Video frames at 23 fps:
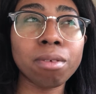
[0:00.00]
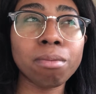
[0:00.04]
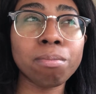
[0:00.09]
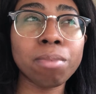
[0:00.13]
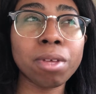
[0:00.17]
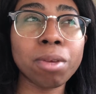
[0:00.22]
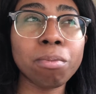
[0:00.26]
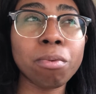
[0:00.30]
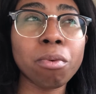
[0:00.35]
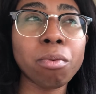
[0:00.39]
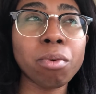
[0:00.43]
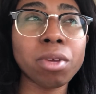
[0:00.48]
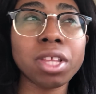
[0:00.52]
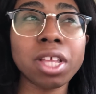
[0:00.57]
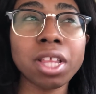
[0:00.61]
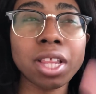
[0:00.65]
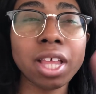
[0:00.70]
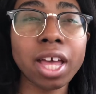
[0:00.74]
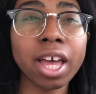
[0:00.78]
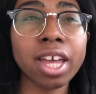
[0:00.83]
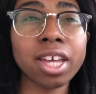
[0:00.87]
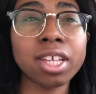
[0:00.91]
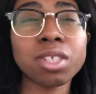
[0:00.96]
People really
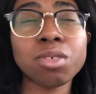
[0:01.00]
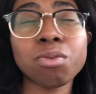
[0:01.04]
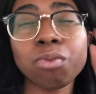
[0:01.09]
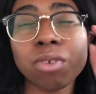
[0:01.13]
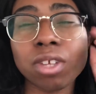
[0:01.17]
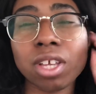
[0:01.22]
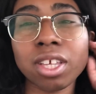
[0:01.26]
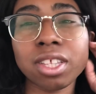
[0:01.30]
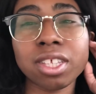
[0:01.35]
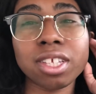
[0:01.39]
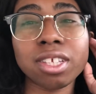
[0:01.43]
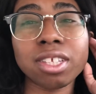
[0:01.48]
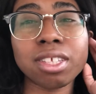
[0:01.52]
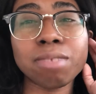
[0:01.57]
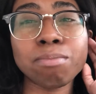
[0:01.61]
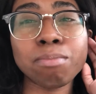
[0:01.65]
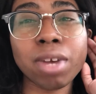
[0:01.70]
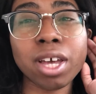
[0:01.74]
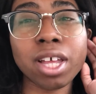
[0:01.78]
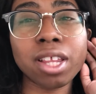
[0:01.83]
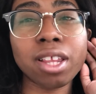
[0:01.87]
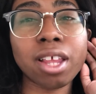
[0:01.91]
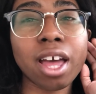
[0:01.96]
liked when I did
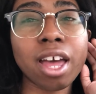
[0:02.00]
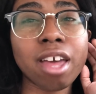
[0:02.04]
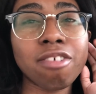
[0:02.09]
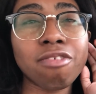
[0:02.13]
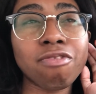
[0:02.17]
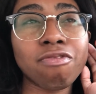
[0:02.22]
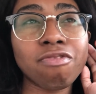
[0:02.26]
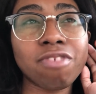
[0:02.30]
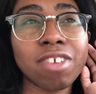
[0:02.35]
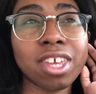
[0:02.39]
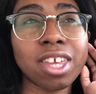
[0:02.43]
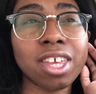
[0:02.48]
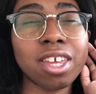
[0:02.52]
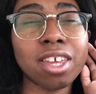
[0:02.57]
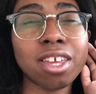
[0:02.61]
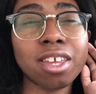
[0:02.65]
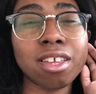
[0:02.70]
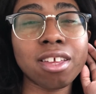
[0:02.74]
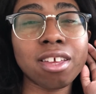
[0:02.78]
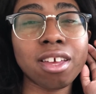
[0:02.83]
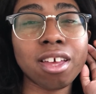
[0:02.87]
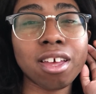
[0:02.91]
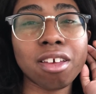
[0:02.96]
my live
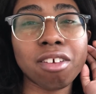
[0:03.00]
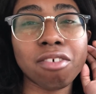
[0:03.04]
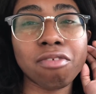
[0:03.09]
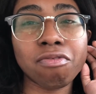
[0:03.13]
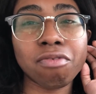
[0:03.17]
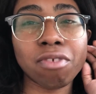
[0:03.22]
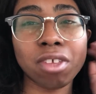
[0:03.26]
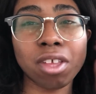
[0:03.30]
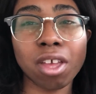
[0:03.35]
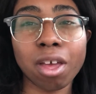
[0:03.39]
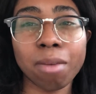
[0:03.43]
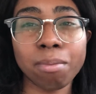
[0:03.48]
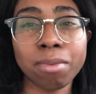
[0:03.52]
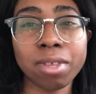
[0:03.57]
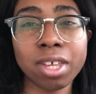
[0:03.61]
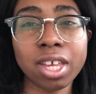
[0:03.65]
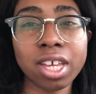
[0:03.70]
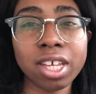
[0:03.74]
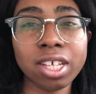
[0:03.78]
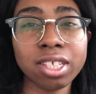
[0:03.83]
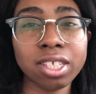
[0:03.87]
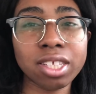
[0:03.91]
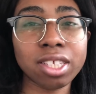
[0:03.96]
feed of an
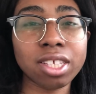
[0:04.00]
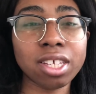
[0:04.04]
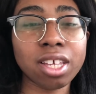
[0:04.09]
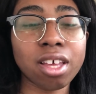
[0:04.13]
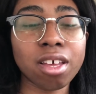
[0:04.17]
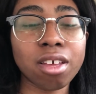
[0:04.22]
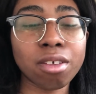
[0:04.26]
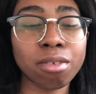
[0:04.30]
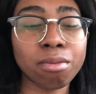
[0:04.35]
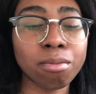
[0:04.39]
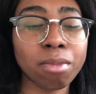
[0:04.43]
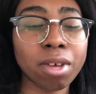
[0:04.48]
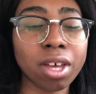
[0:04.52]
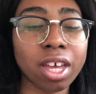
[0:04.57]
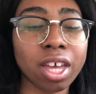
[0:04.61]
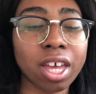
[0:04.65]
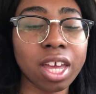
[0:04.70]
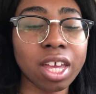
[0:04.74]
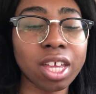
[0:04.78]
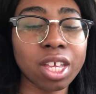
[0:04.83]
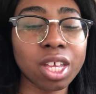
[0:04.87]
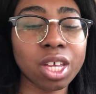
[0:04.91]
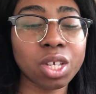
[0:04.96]
update on my
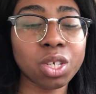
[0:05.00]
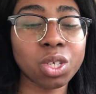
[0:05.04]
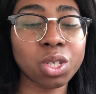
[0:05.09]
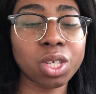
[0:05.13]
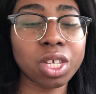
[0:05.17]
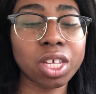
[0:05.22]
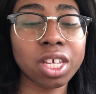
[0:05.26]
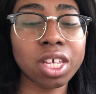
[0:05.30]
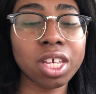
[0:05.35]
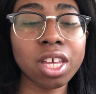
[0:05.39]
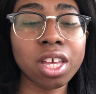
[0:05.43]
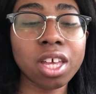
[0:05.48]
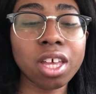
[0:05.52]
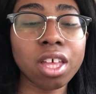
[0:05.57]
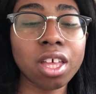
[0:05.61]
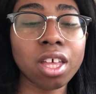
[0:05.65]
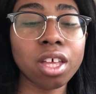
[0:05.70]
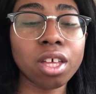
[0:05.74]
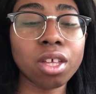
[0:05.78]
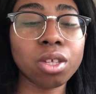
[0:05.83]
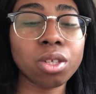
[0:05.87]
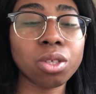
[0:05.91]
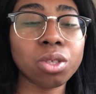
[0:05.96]
ADHD.
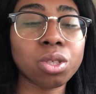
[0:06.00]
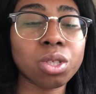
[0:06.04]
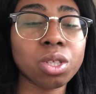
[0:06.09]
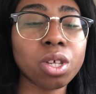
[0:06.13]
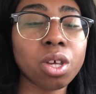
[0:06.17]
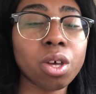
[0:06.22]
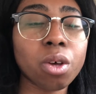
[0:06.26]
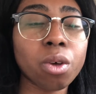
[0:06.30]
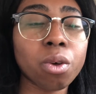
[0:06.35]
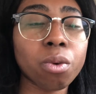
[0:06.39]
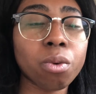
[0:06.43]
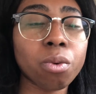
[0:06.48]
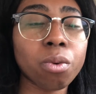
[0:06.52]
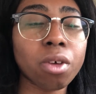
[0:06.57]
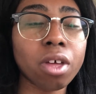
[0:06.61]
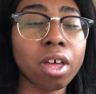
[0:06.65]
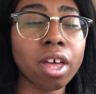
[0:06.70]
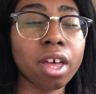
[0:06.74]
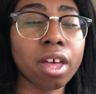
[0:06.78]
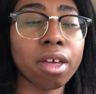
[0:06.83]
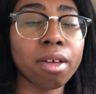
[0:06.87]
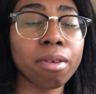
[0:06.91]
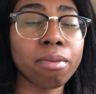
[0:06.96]
So,
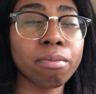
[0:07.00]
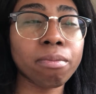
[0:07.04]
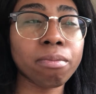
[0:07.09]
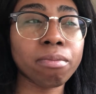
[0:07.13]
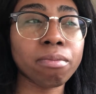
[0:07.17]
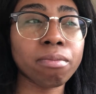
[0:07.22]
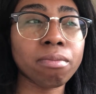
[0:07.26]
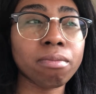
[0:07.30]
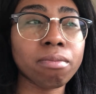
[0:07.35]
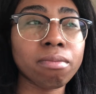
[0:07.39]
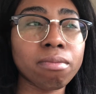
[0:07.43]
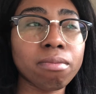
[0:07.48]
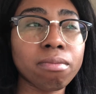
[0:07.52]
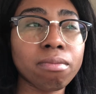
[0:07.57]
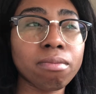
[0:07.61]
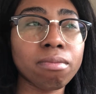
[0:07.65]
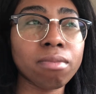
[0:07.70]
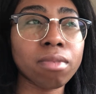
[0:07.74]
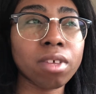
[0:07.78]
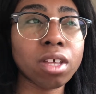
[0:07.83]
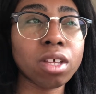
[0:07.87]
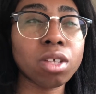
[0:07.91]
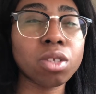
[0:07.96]

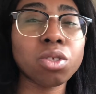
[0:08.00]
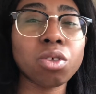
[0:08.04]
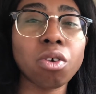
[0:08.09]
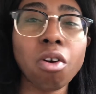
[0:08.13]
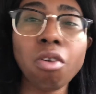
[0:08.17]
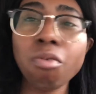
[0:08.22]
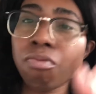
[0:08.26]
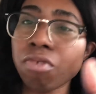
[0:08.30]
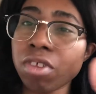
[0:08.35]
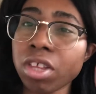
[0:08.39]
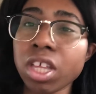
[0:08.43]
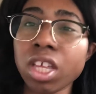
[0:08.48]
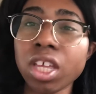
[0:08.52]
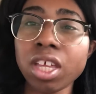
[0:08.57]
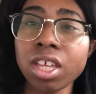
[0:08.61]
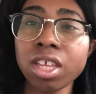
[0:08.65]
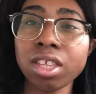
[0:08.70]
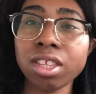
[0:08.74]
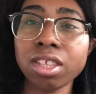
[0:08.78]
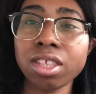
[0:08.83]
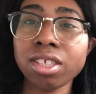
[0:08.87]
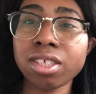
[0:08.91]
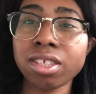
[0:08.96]
so
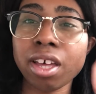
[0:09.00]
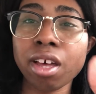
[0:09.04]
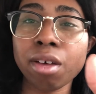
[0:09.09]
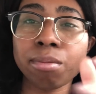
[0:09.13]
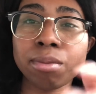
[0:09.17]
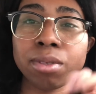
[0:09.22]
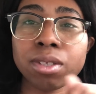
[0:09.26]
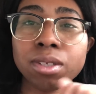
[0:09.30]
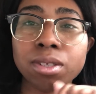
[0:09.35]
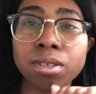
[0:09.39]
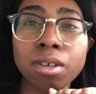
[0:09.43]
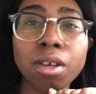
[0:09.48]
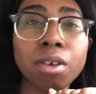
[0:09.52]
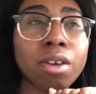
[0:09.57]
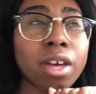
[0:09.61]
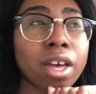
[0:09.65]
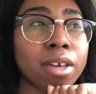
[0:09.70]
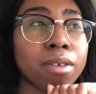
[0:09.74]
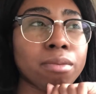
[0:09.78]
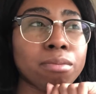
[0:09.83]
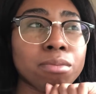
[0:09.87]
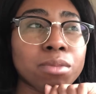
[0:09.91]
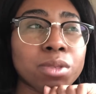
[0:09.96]
hopefully this helps.
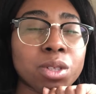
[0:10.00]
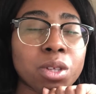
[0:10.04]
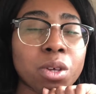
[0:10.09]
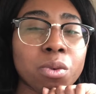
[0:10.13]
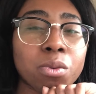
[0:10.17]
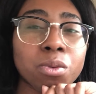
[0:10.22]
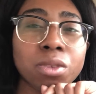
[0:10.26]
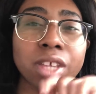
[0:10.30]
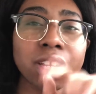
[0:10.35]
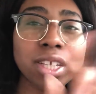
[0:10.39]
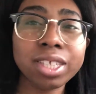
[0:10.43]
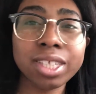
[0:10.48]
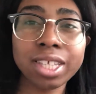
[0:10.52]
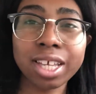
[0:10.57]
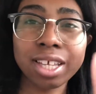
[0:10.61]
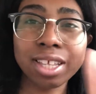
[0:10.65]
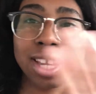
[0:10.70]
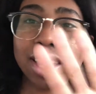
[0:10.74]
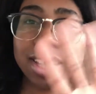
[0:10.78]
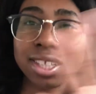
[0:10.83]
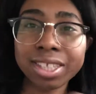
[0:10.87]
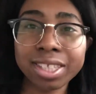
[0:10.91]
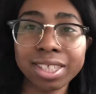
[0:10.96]
Okay, so that's it.
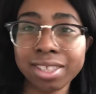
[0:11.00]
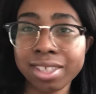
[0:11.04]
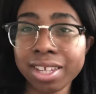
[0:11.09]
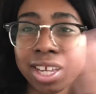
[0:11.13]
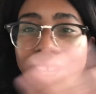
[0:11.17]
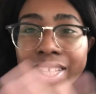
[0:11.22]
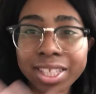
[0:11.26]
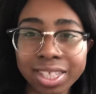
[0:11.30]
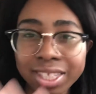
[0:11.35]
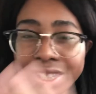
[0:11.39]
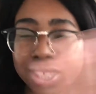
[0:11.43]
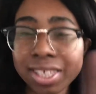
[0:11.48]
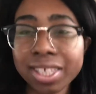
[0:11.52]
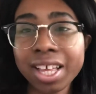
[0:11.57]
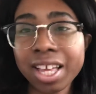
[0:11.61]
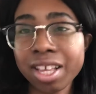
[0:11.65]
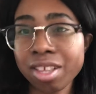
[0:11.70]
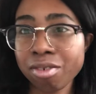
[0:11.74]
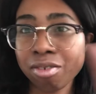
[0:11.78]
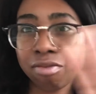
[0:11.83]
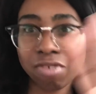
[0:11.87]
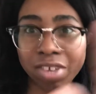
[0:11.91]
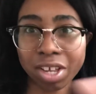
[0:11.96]
This is the
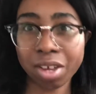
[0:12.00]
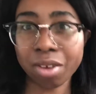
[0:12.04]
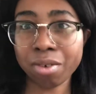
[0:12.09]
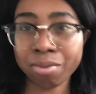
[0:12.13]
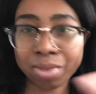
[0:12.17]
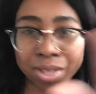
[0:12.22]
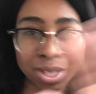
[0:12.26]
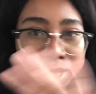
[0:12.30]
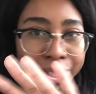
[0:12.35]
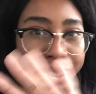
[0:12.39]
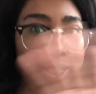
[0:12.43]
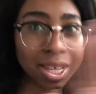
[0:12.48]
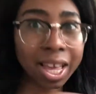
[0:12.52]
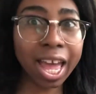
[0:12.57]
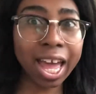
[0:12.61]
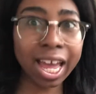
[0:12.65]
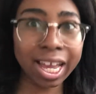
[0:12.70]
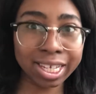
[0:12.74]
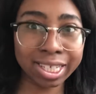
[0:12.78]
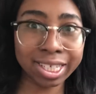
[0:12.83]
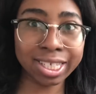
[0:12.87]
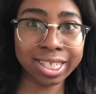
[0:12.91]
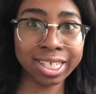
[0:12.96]
end of the video. This is the
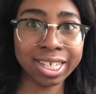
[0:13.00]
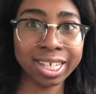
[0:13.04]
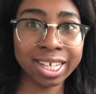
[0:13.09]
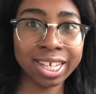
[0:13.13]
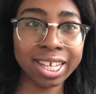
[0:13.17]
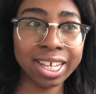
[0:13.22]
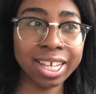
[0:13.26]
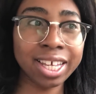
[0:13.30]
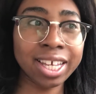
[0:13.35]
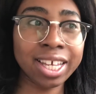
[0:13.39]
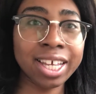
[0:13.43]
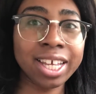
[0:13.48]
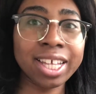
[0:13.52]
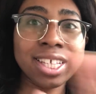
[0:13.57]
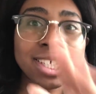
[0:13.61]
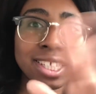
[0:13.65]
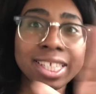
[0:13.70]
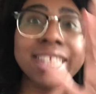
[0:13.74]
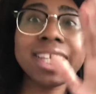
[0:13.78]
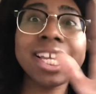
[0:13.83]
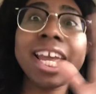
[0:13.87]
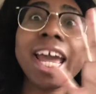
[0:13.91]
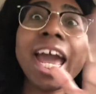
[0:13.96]
end.
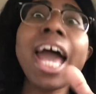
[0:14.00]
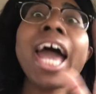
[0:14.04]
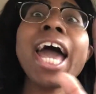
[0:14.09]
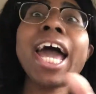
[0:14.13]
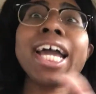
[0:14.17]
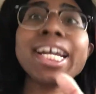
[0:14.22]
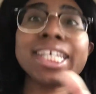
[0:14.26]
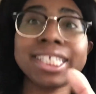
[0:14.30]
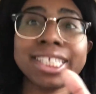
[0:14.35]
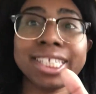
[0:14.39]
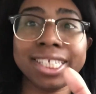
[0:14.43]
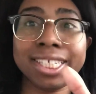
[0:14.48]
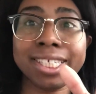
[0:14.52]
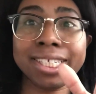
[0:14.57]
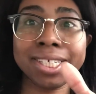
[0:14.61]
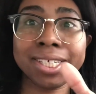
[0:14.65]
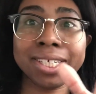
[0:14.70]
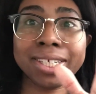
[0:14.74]
This is the end.